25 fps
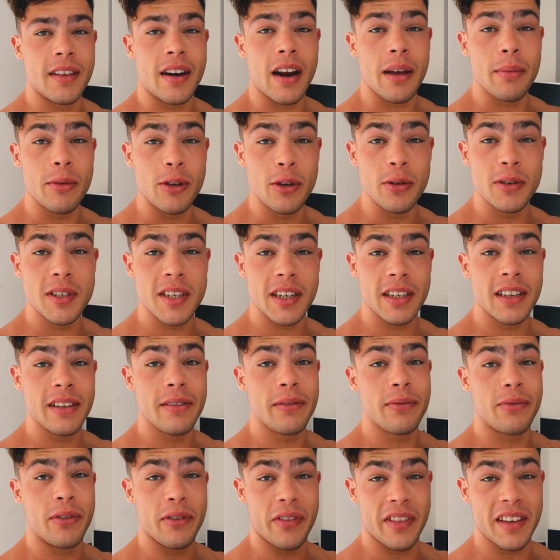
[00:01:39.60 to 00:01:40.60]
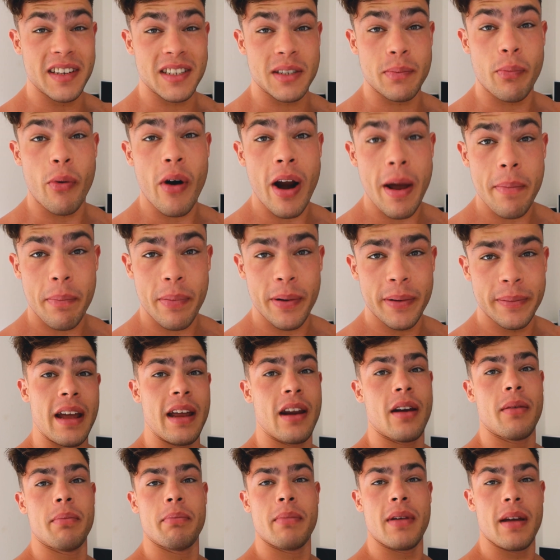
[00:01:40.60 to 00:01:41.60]
that I'm using for this prep,
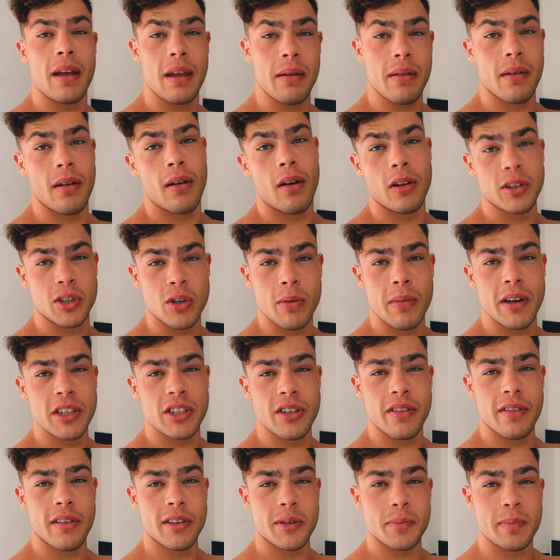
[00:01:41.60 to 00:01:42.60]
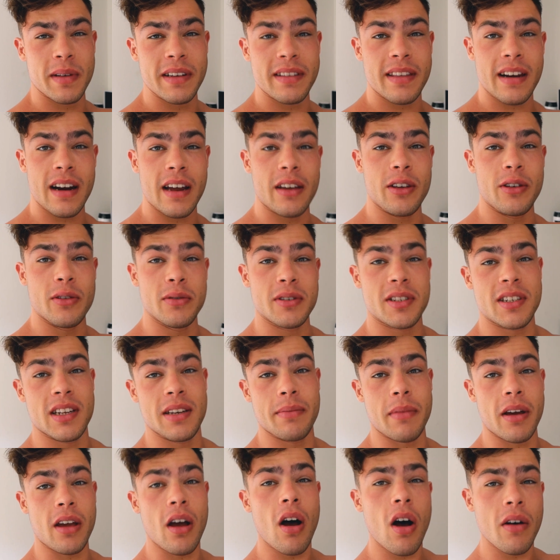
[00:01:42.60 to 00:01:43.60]
and also mention the split that I used
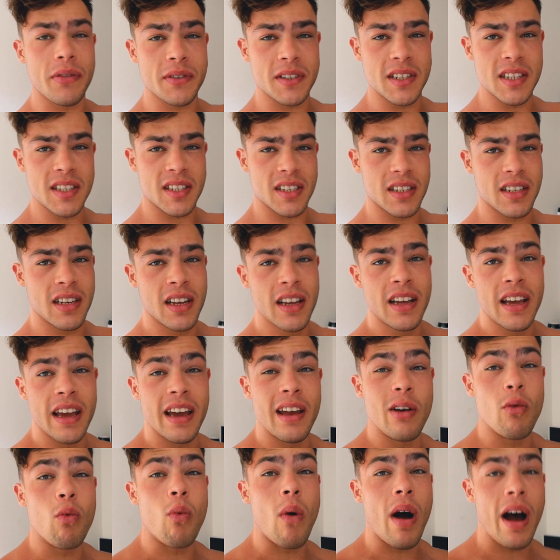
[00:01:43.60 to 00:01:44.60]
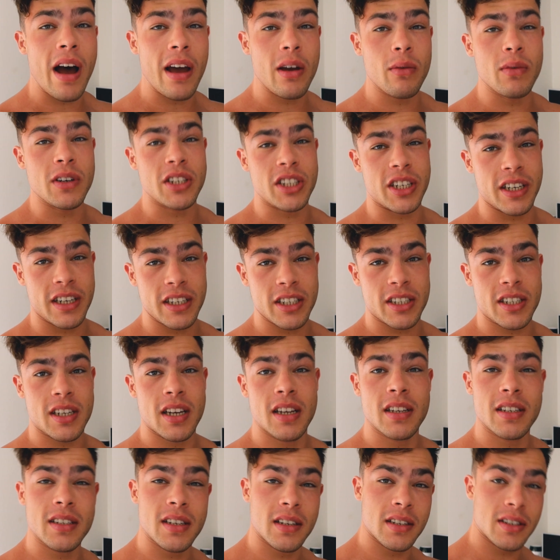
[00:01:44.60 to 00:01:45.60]
in my off season and why we changed
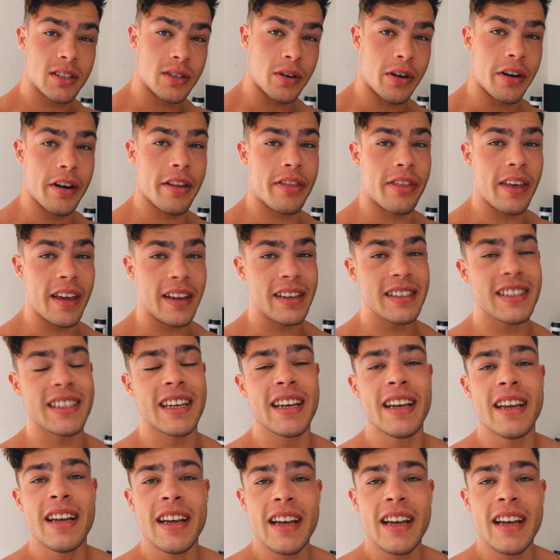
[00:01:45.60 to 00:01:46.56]
certain things.